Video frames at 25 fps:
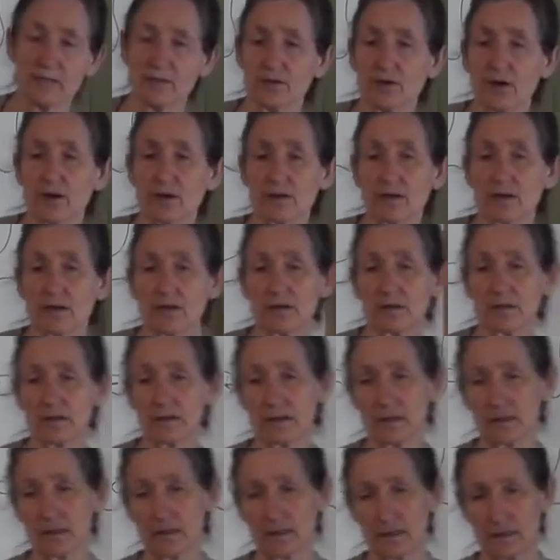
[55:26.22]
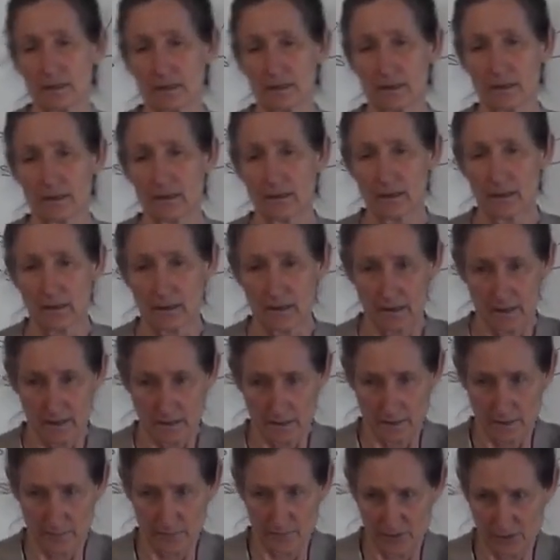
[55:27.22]
it not only
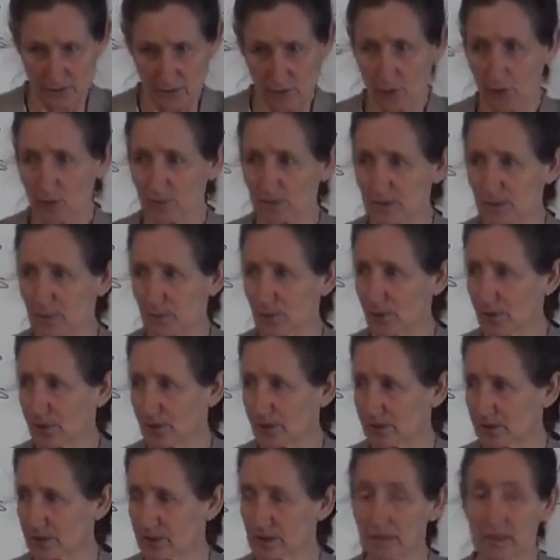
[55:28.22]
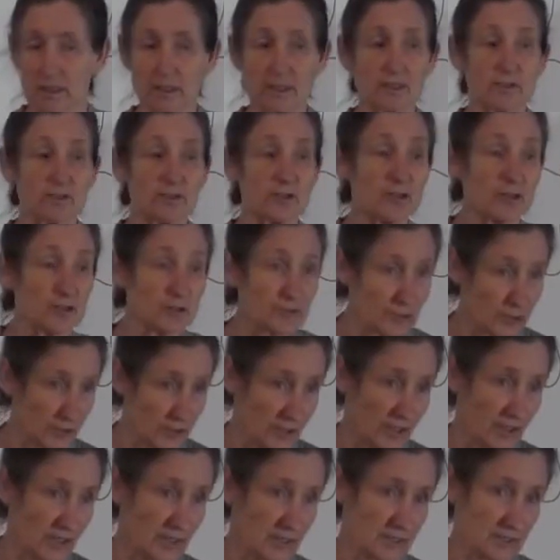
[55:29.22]
absorbs poison, it
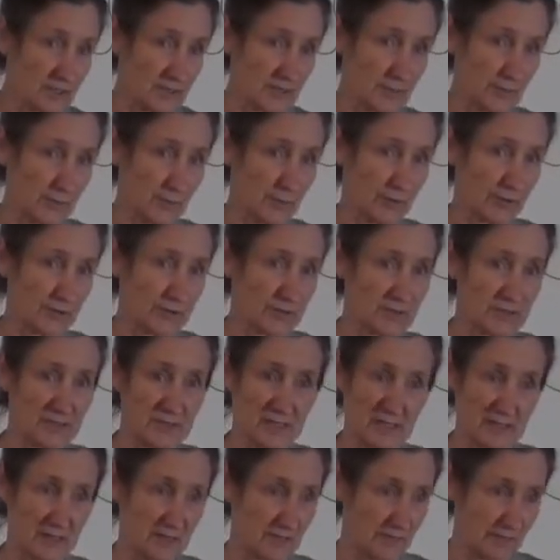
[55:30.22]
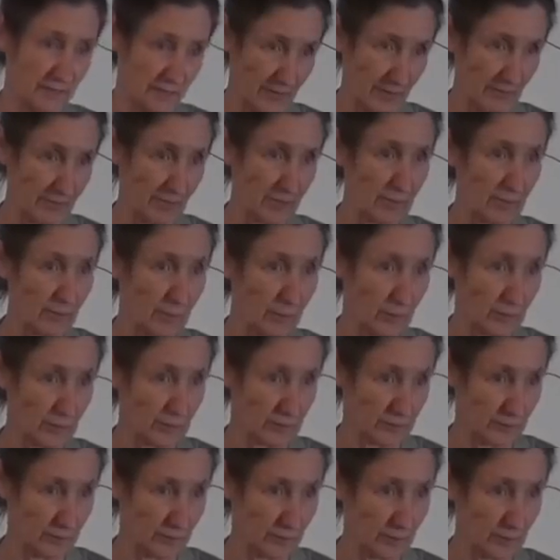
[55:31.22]
neutralizes poison. That's a very
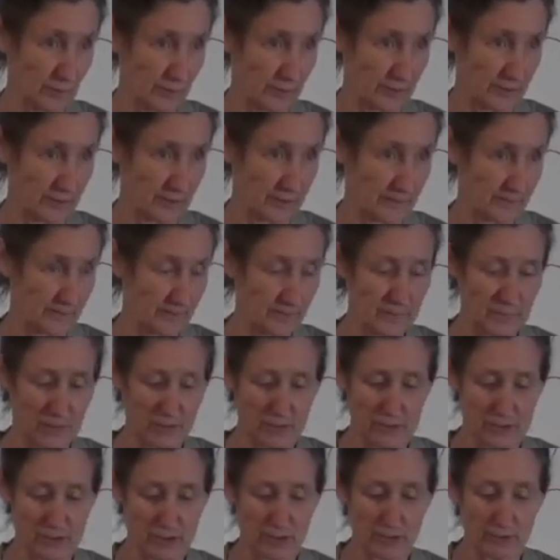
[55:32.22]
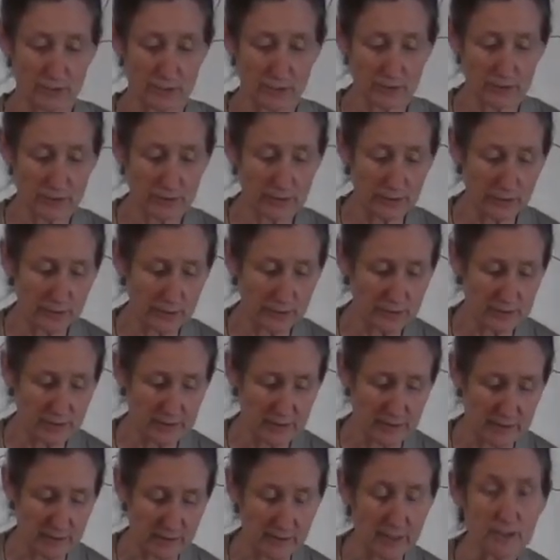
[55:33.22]
important point. So you can use
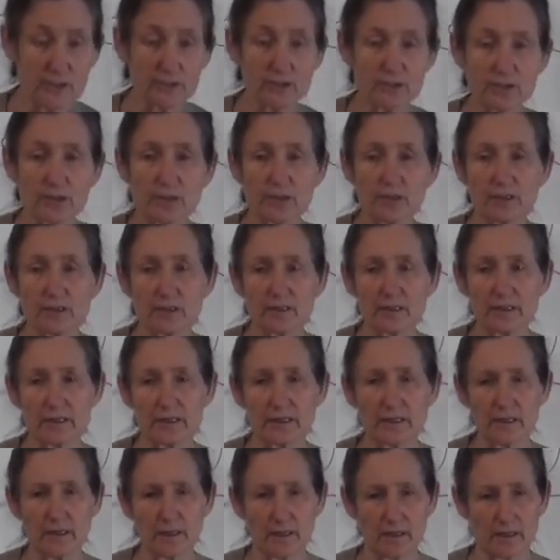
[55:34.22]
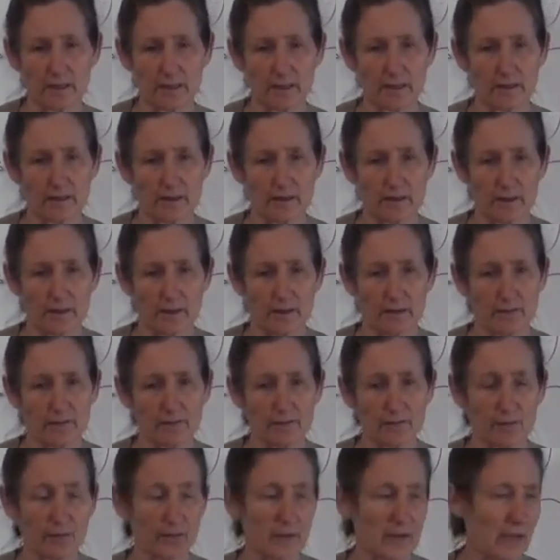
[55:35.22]
it internally
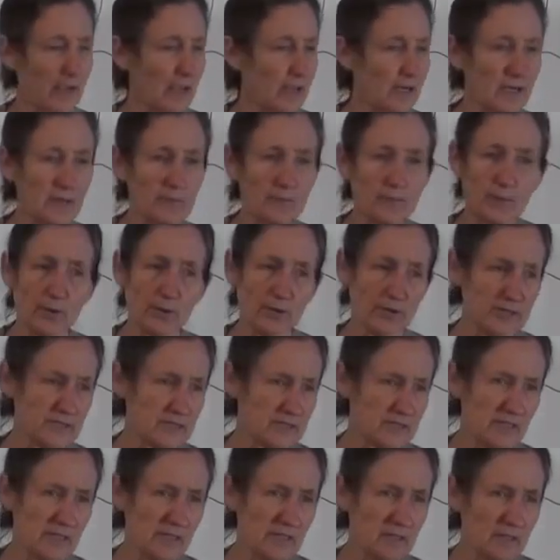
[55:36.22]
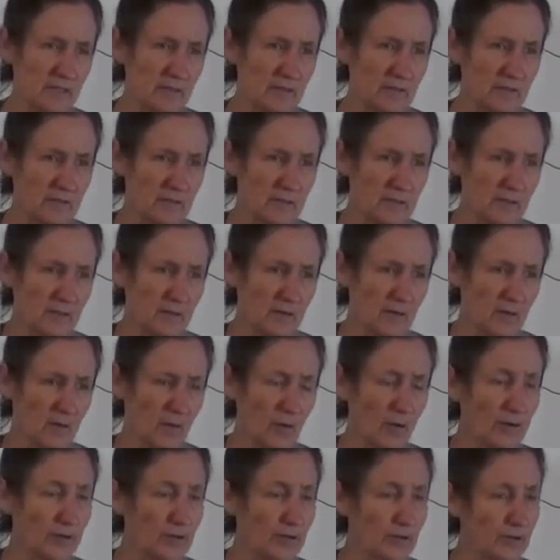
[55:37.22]
for any poisoning,
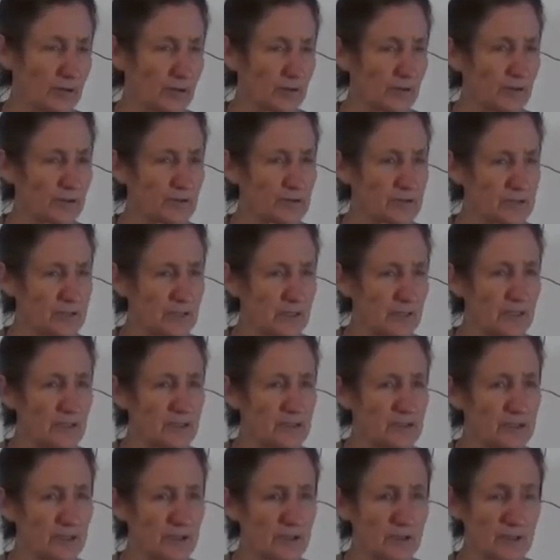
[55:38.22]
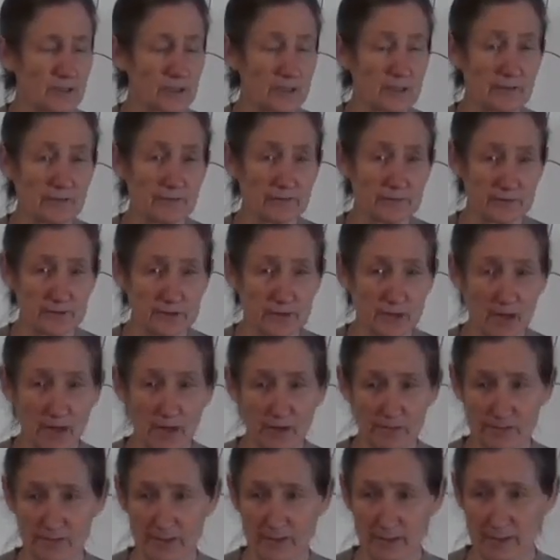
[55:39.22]
or you can use it internally for
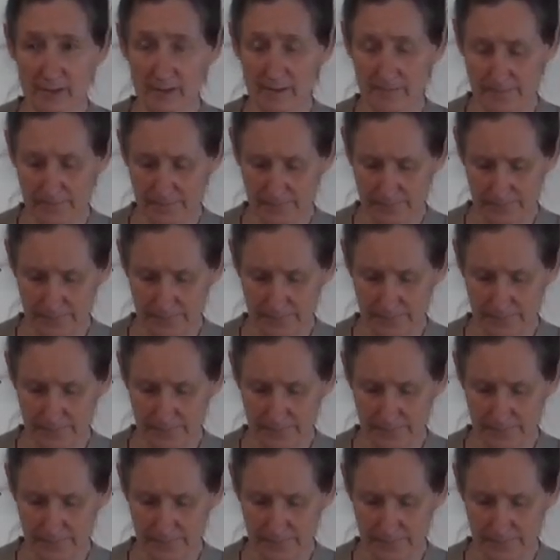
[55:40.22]
diarrhea.